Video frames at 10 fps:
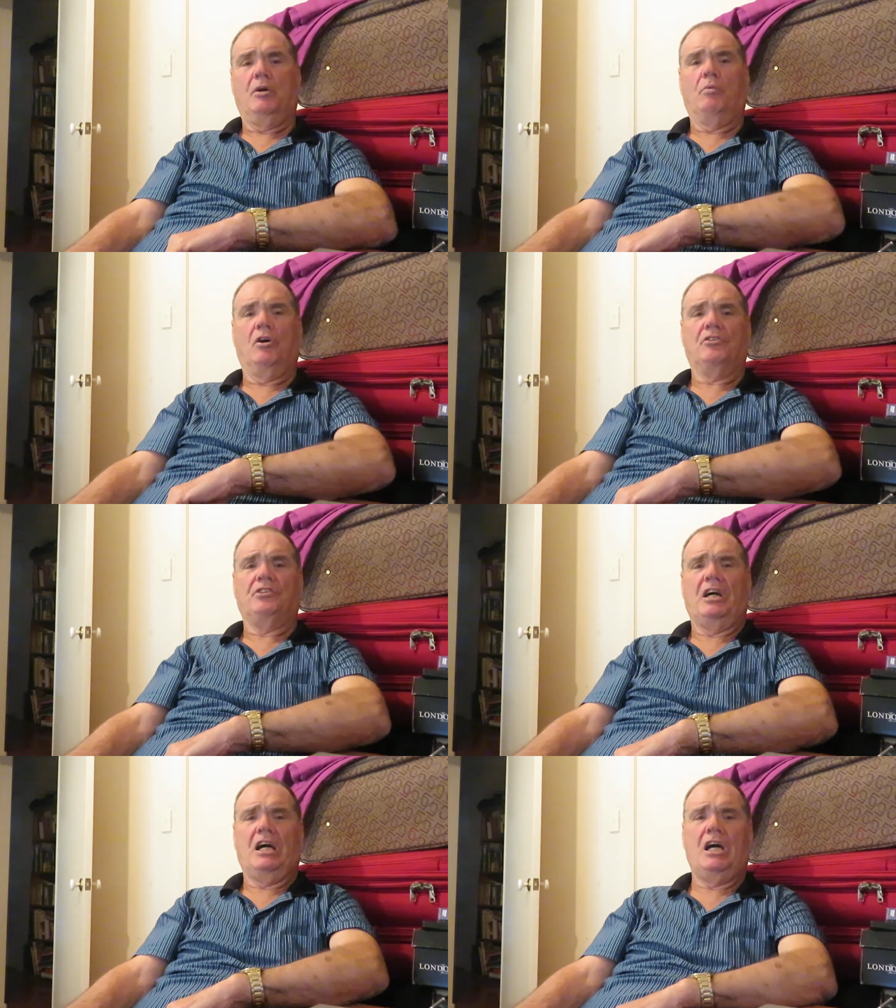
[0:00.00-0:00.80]

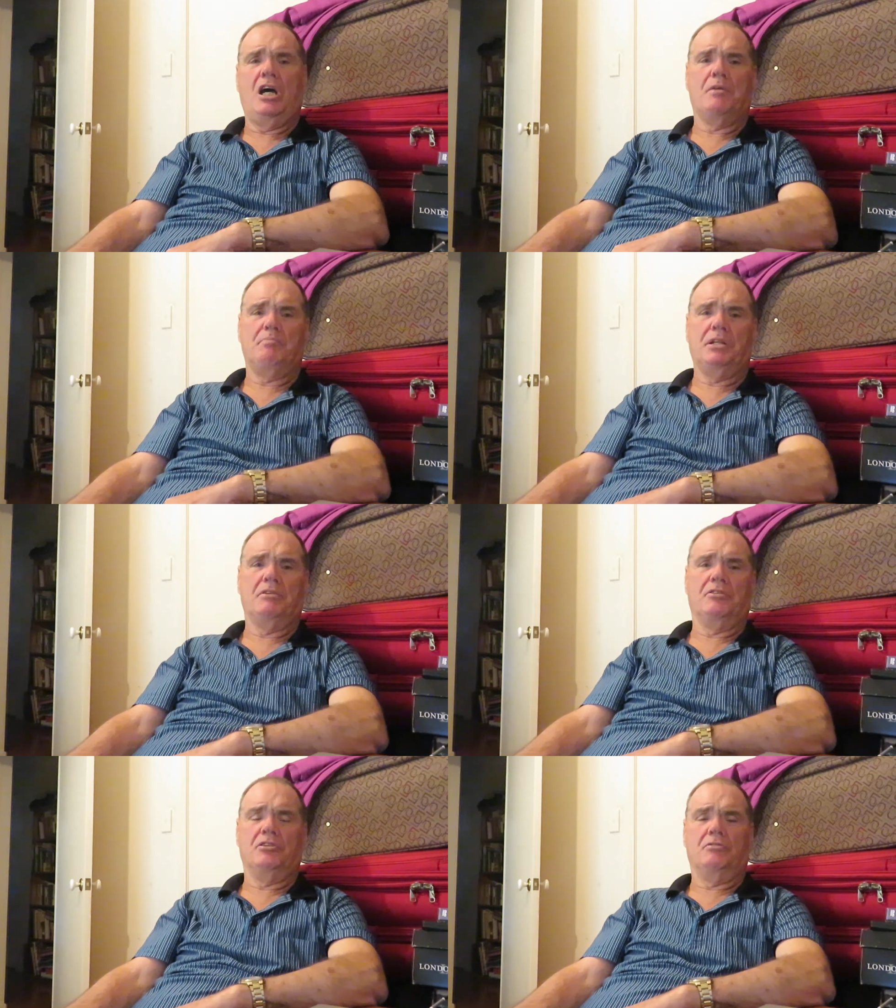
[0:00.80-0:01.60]
was a
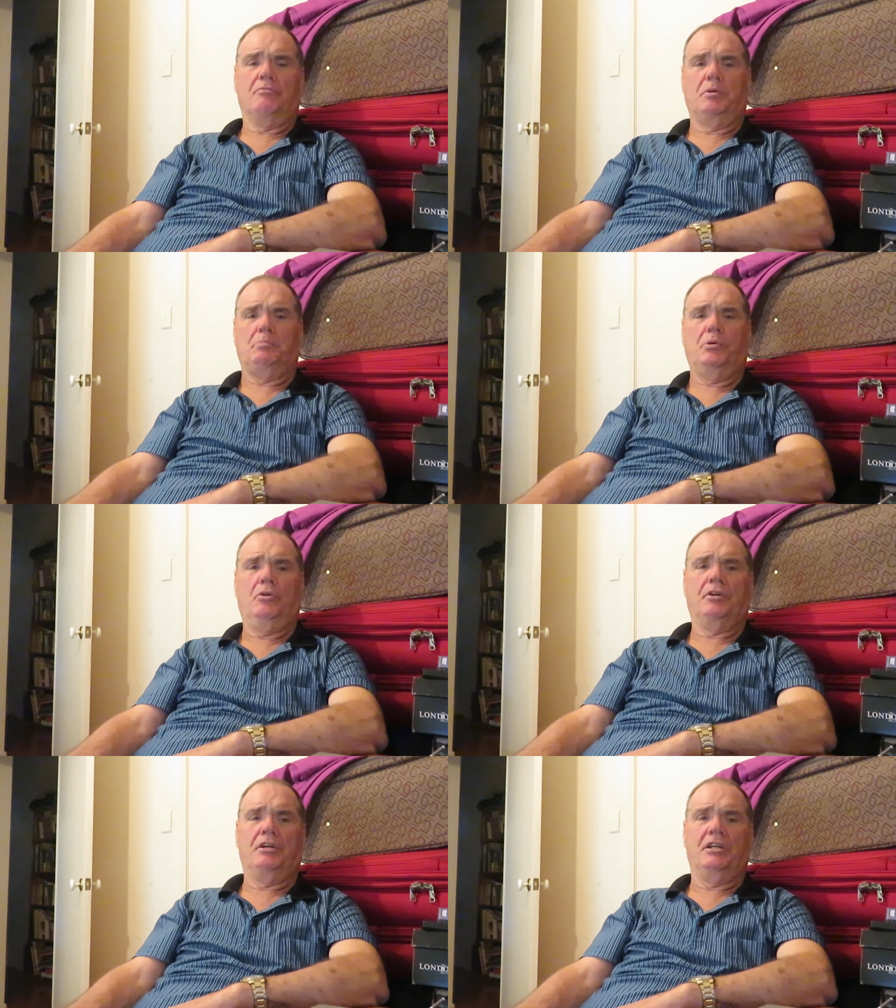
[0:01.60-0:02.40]
hard-bitten
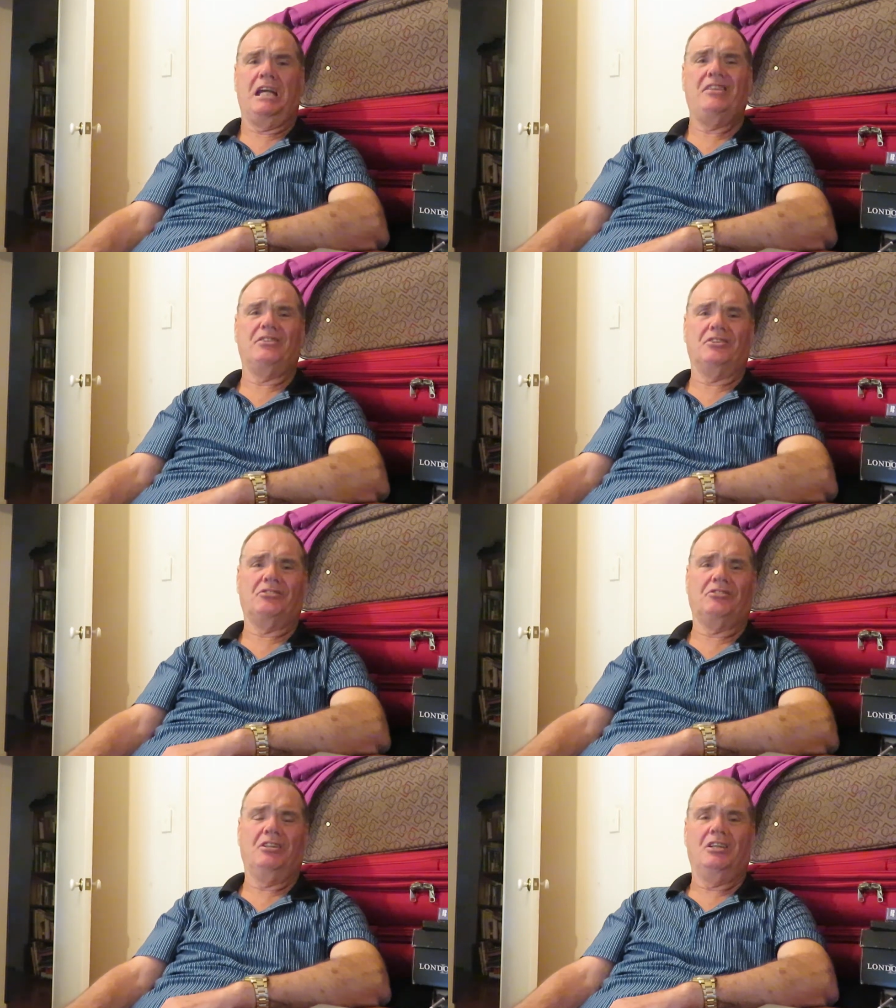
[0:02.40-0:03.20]
reporter and
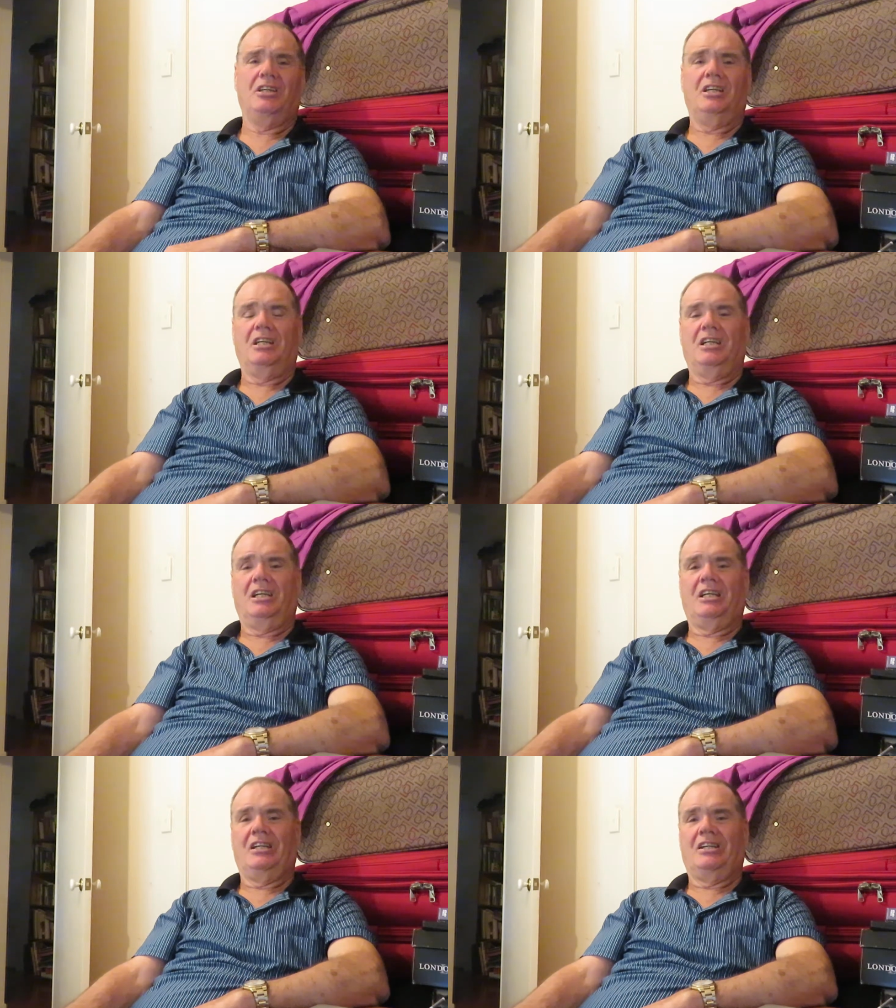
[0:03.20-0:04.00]
atheist
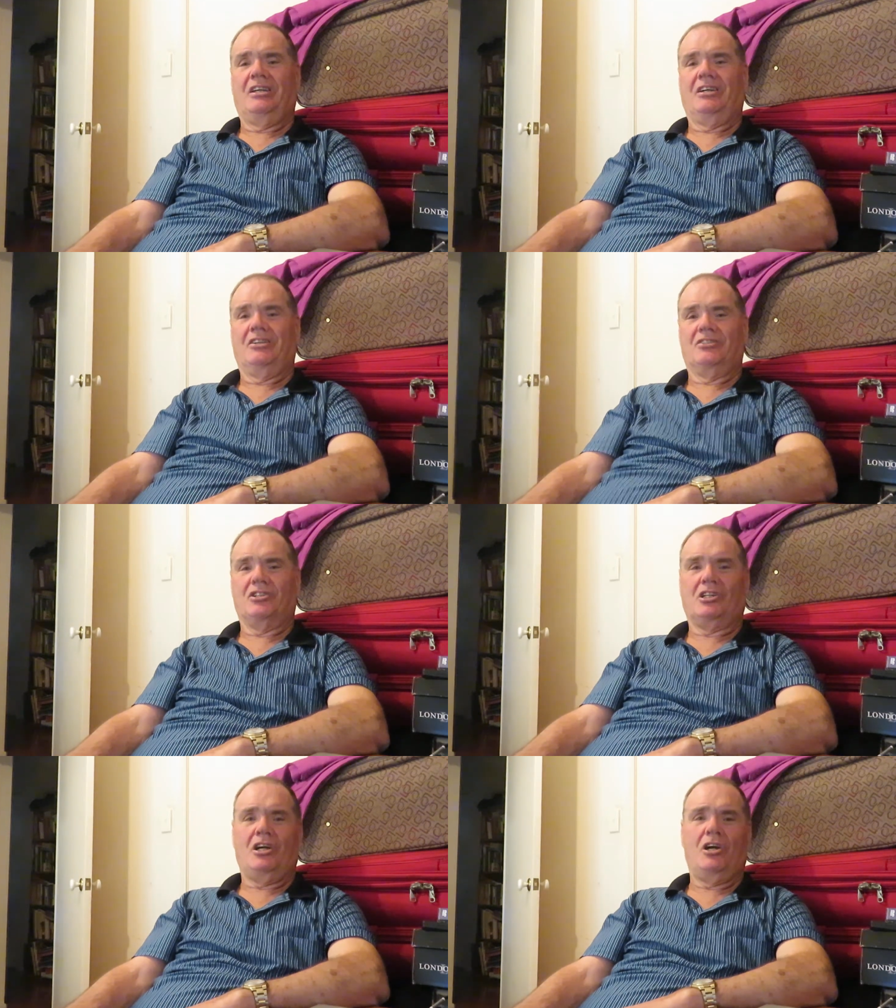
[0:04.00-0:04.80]
in
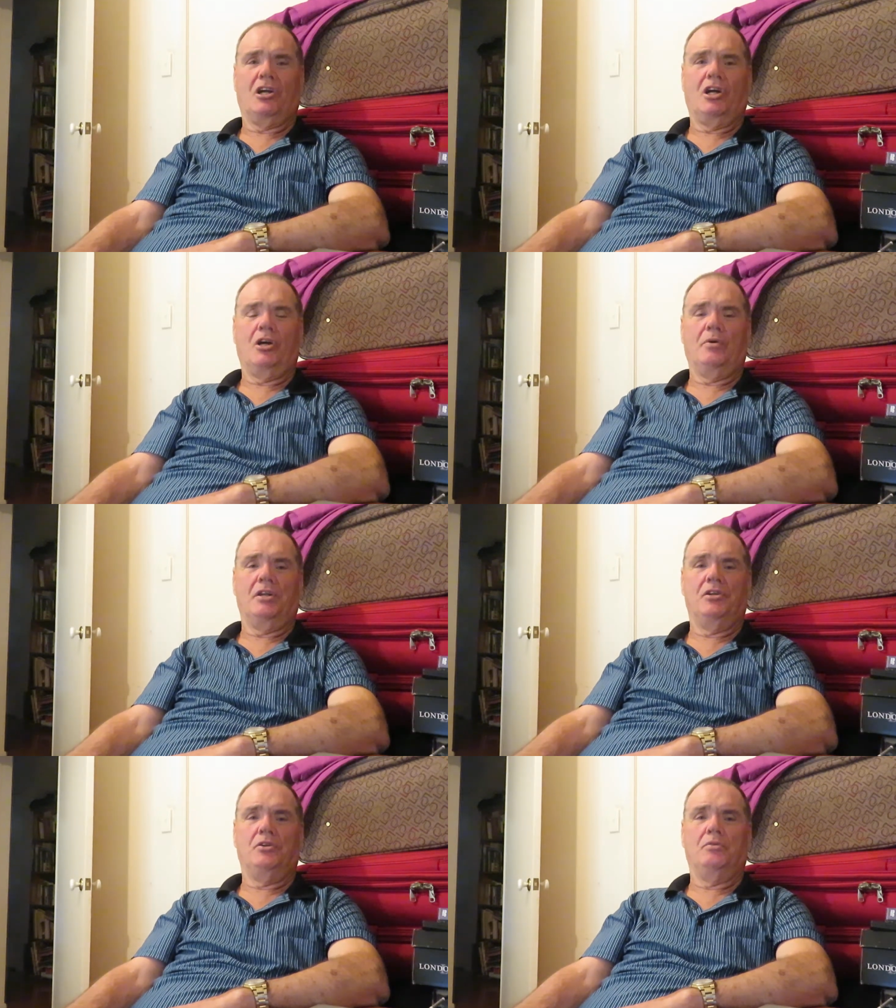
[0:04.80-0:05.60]
Chicago,
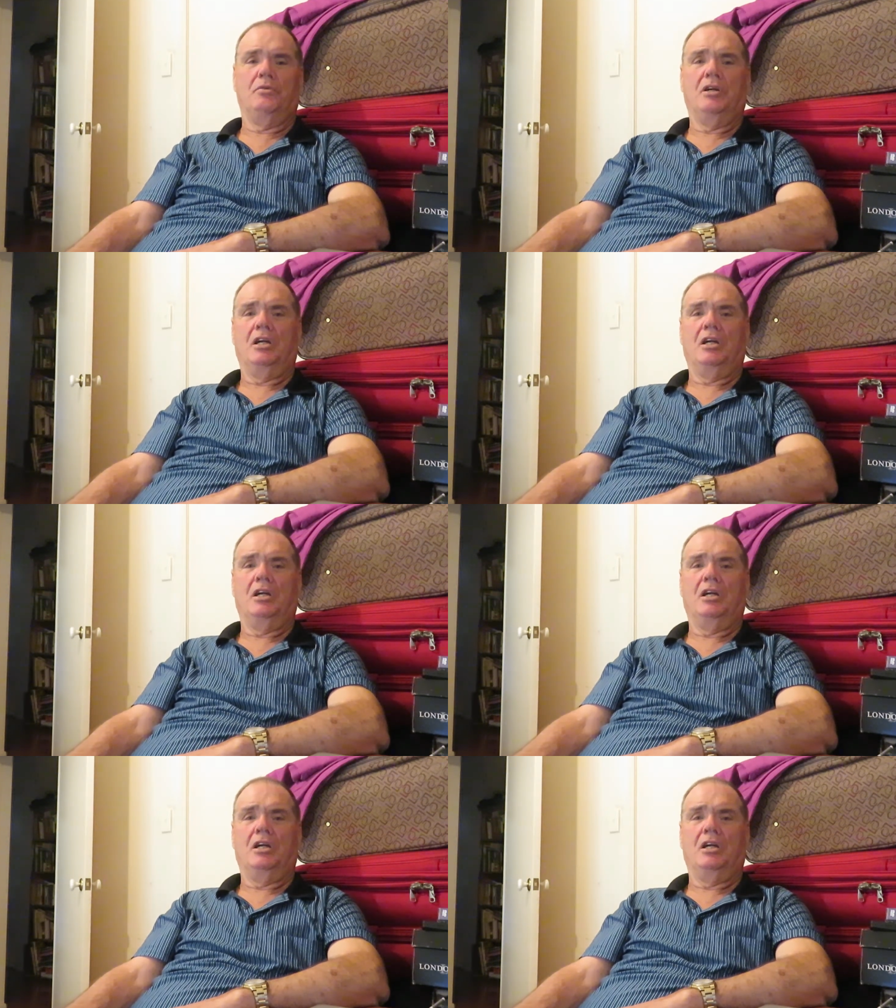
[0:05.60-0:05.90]
and who